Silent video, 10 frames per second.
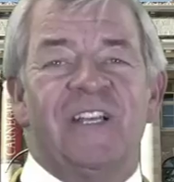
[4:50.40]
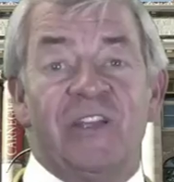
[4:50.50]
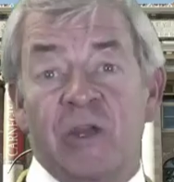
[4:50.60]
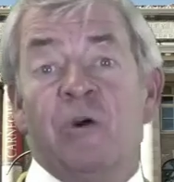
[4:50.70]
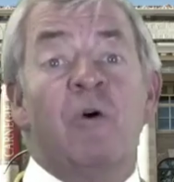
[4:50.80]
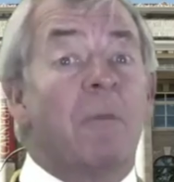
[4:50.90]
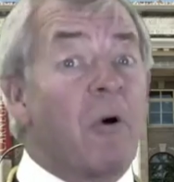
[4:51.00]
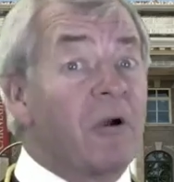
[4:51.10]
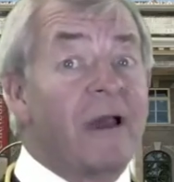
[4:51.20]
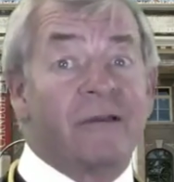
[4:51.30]
You, or
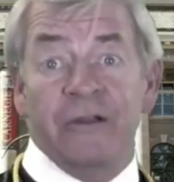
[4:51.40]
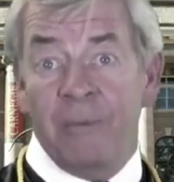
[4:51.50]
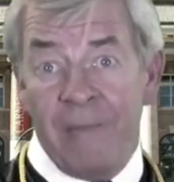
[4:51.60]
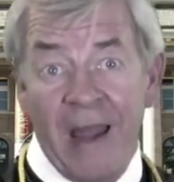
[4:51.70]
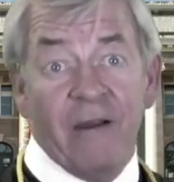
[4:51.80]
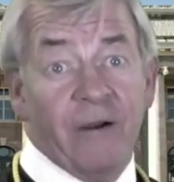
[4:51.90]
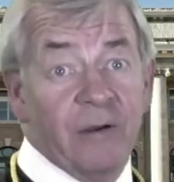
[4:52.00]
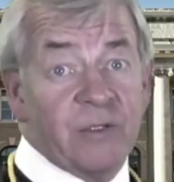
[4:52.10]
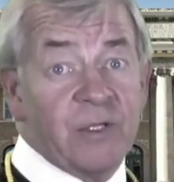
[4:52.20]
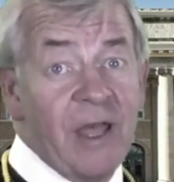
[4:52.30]
more likely your
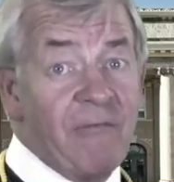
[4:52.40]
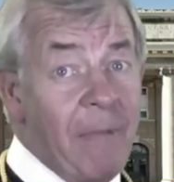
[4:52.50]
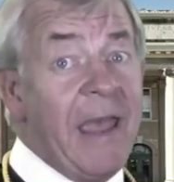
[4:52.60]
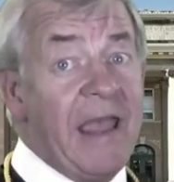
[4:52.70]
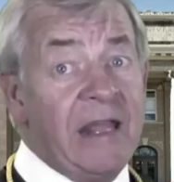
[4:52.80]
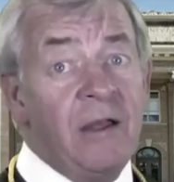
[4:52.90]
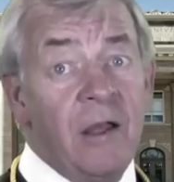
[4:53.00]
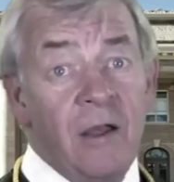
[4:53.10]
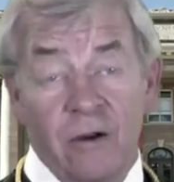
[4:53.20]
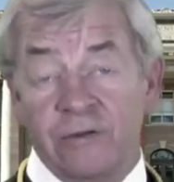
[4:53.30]
parents, have paid
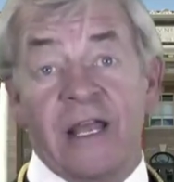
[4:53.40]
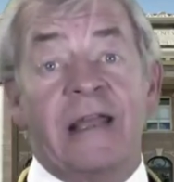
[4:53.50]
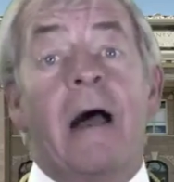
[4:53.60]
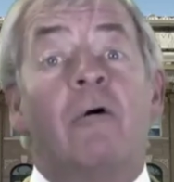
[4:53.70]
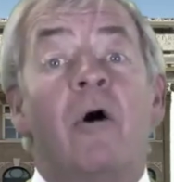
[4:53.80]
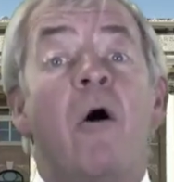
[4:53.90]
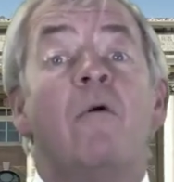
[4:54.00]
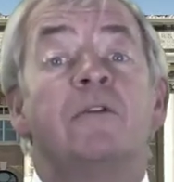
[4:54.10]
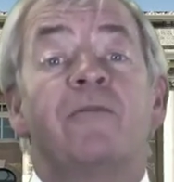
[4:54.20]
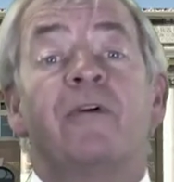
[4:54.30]
or taken out
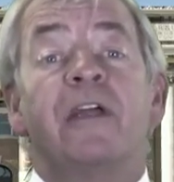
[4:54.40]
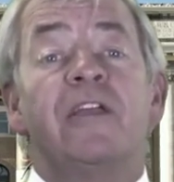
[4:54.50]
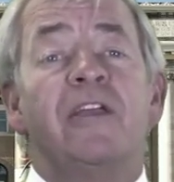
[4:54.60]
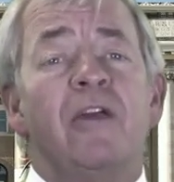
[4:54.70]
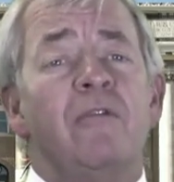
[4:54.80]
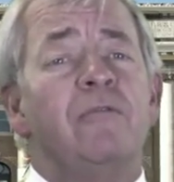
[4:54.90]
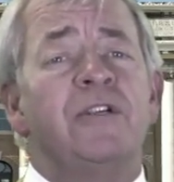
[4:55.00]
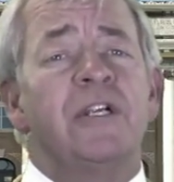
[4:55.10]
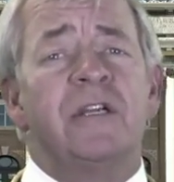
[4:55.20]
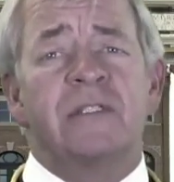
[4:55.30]
loans for a
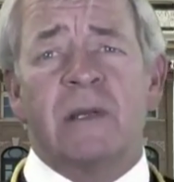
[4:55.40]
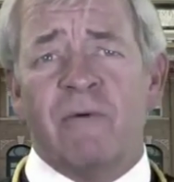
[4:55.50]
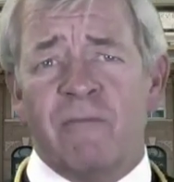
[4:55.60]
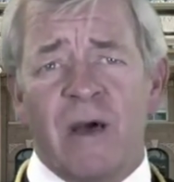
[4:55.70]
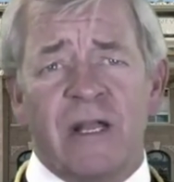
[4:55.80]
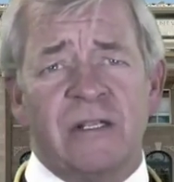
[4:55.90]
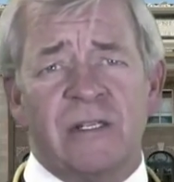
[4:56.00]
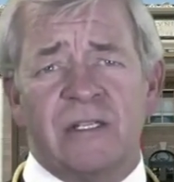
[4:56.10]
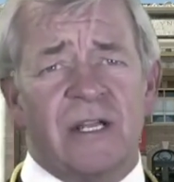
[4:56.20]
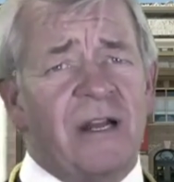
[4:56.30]
huge sum of money
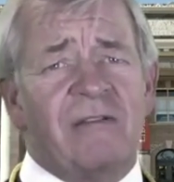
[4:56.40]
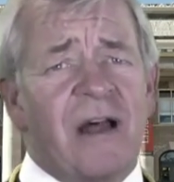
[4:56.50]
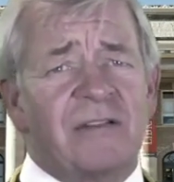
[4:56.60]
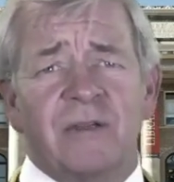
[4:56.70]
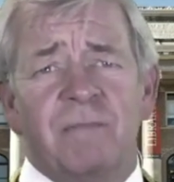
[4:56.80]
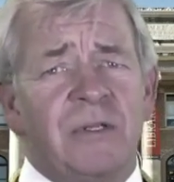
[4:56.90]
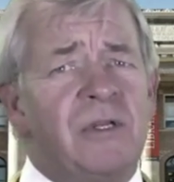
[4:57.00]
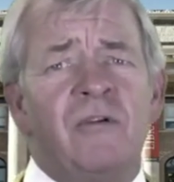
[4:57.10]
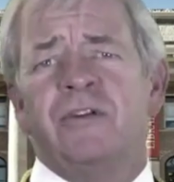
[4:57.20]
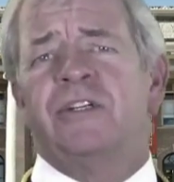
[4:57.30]
to study lots of
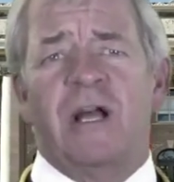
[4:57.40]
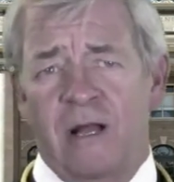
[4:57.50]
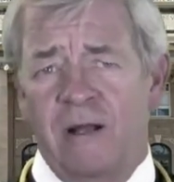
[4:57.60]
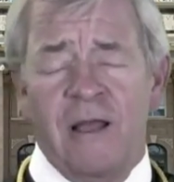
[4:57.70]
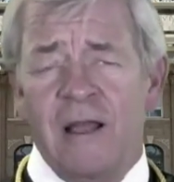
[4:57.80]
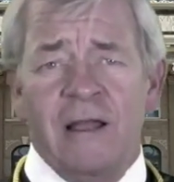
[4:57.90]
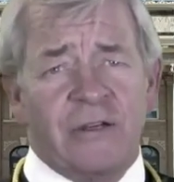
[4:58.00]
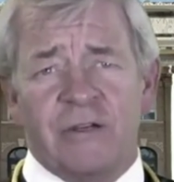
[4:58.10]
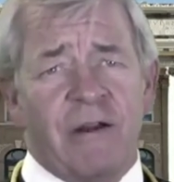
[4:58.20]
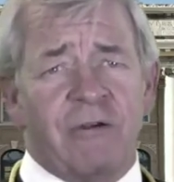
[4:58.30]
minutiae
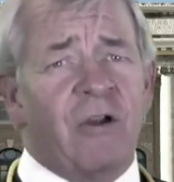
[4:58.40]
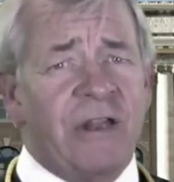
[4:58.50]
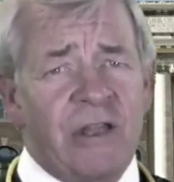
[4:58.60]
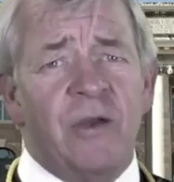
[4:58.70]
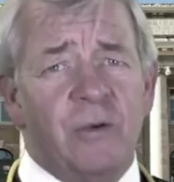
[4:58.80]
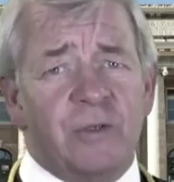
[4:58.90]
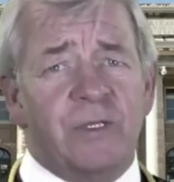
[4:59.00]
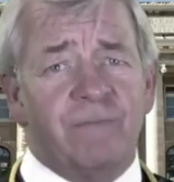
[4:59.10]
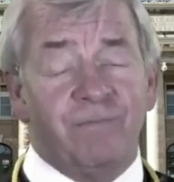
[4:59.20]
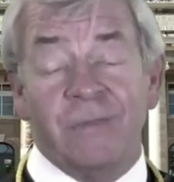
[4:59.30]
that you're never going to
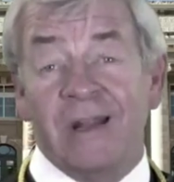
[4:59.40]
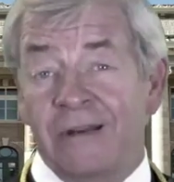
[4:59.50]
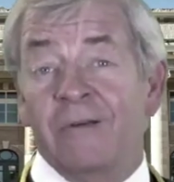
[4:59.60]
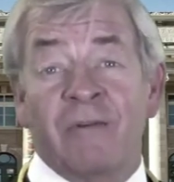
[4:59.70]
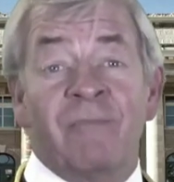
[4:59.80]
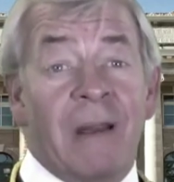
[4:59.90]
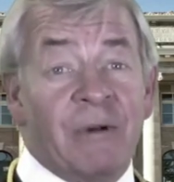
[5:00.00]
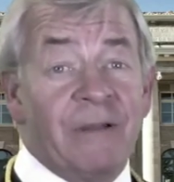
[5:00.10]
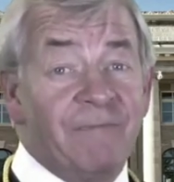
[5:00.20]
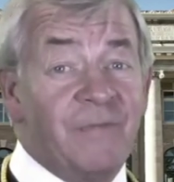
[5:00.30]
use. I know you've
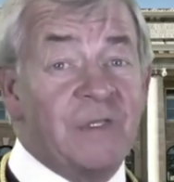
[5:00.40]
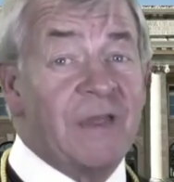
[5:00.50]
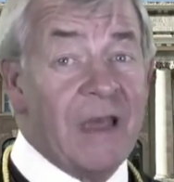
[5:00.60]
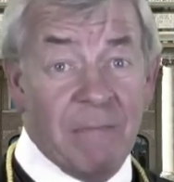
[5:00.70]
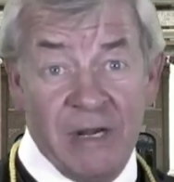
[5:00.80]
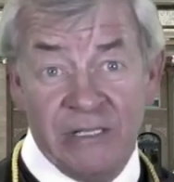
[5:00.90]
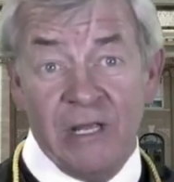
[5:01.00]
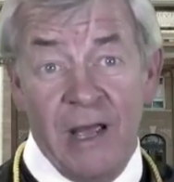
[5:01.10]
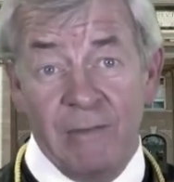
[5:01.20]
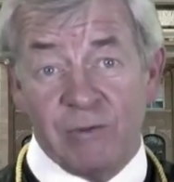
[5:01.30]
probably said that many
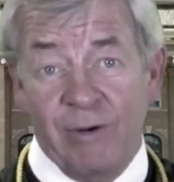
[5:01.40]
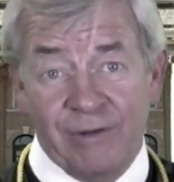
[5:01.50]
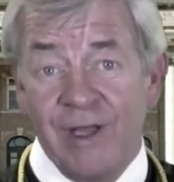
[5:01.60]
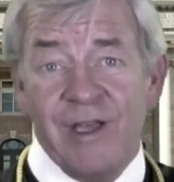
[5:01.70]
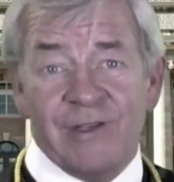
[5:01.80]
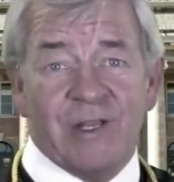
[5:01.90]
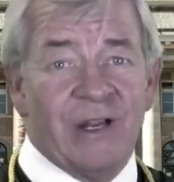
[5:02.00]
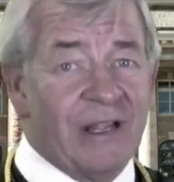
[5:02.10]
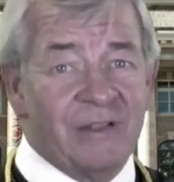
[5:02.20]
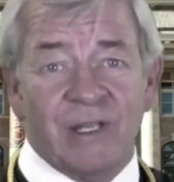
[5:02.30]
times while
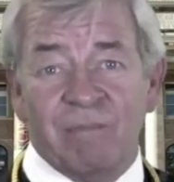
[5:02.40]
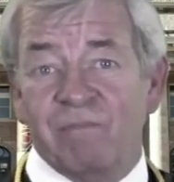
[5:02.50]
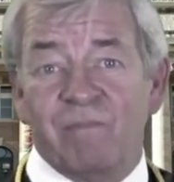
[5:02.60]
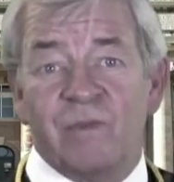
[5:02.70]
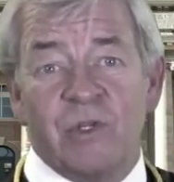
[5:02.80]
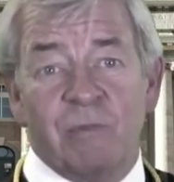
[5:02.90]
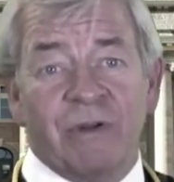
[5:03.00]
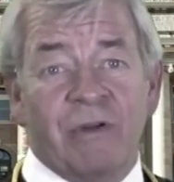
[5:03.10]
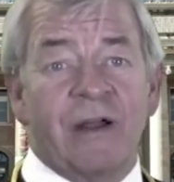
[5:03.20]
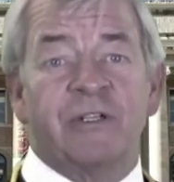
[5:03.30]
sitting in some stupid
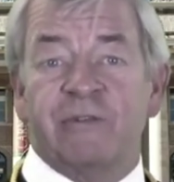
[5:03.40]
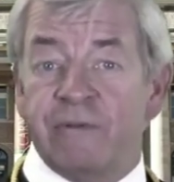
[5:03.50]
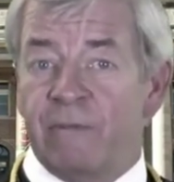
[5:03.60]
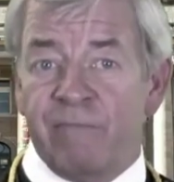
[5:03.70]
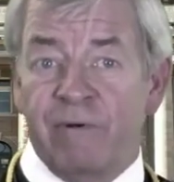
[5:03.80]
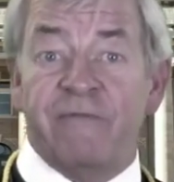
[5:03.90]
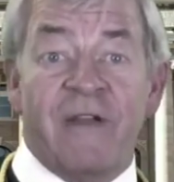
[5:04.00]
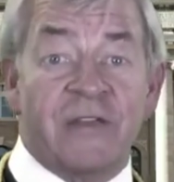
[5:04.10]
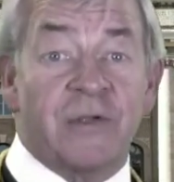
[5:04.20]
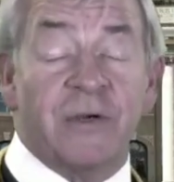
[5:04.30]
lecture from a
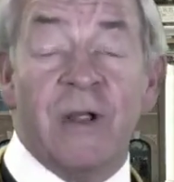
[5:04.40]
professor